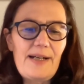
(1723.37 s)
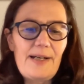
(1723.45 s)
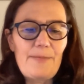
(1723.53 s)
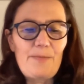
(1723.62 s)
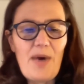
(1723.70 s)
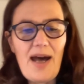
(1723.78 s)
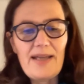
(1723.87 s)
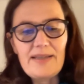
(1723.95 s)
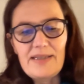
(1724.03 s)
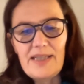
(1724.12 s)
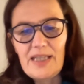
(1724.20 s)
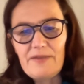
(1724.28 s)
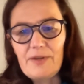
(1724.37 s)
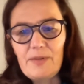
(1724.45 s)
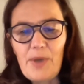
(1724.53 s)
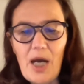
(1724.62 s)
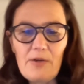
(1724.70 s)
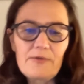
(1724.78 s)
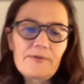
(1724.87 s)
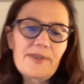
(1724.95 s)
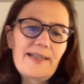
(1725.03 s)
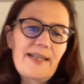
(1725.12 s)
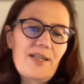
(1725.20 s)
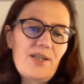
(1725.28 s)
unequal power
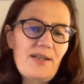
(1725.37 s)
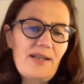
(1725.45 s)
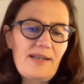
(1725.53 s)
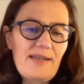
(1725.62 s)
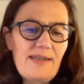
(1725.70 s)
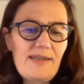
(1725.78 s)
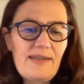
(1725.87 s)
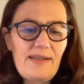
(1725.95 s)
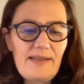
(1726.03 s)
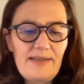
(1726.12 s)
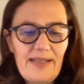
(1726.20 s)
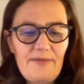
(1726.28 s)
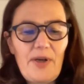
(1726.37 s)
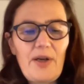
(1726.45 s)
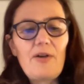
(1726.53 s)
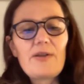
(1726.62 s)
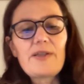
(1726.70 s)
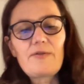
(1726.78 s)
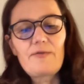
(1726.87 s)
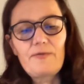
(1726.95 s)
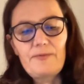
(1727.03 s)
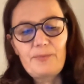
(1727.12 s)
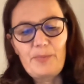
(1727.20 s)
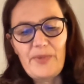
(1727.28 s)
relations that were
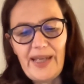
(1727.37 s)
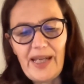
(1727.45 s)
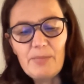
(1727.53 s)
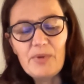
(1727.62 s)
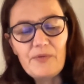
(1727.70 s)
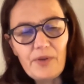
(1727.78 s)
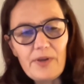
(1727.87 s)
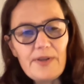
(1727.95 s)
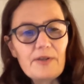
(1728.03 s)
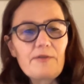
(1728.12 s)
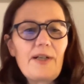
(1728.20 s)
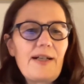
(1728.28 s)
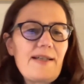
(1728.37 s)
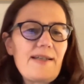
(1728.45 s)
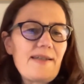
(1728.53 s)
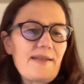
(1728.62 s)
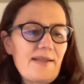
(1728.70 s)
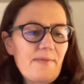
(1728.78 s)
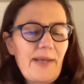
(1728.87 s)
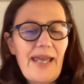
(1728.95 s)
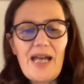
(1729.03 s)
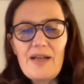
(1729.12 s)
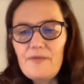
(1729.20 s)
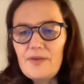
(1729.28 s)
also there before the crisis. We
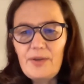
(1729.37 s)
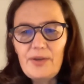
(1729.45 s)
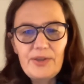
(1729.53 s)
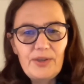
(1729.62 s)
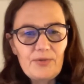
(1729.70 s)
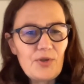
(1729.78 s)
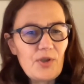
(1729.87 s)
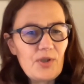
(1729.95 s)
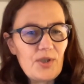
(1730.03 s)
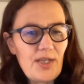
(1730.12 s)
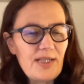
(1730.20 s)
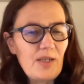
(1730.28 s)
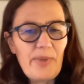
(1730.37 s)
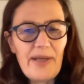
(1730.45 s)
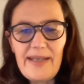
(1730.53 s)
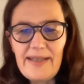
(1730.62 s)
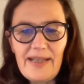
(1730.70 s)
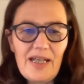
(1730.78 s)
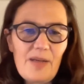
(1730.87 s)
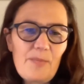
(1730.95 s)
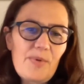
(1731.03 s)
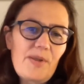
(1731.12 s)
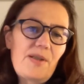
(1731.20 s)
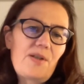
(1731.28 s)
have a huge gender pay
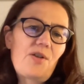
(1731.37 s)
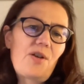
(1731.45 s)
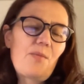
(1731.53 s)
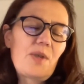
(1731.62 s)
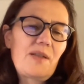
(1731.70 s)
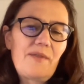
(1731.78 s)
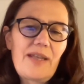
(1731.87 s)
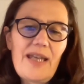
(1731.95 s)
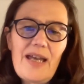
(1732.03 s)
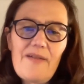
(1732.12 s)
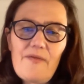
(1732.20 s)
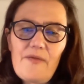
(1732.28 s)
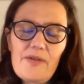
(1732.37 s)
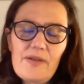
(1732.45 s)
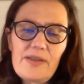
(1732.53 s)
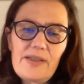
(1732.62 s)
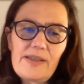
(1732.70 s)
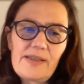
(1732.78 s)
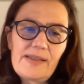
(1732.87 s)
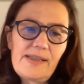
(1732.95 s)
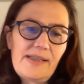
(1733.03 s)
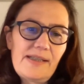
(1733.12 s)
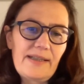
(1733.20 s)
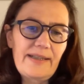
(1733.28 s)
gap in Germany. We have a
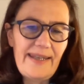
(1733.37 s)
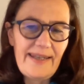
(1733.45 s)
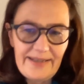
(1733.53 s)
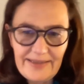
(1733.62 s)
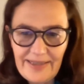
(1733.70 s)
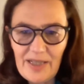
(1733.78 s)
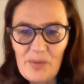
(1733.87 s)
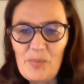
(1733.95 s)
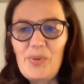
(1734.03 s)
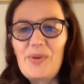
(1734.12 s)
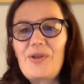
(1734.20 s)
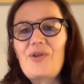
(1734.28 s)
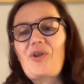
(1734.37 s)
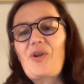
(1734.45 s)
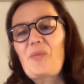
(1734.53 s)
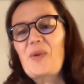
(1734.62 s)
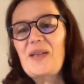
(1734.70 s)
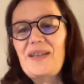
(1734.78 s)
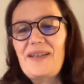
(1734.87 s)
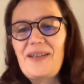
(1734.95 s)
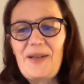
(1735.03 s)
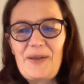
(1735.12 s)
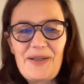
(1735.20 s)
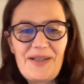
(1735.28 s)
care gap in
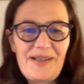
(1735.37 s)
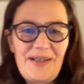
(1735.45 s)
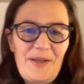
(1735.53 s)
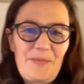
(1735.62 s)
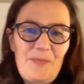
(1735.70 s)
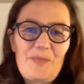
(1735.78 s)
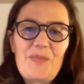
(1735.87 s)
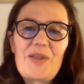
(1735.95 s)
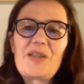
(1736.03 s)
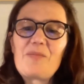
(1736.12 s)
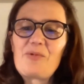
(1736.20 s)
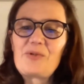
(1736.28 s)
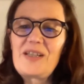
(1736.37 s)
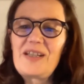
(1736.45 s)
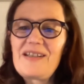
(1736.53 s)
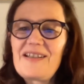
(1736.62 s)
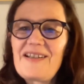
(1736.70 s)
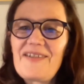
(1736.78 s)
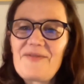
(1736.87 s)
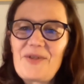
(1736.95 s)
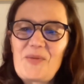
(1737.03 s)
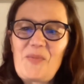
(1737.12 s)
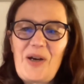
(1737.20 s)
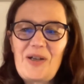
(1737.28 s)
Germany. Mr. Bonin
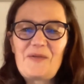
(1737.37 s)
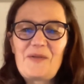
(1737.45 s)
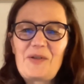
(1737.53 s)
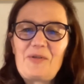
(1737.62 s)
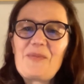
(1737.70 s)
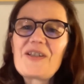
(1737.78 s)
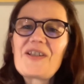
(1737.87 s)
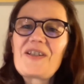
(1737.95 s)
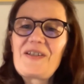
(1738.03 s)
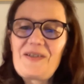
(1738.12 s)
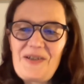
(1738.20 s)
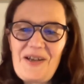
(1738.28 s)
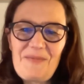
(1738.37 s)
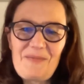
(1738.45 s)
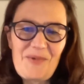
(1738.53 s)
was part of the commission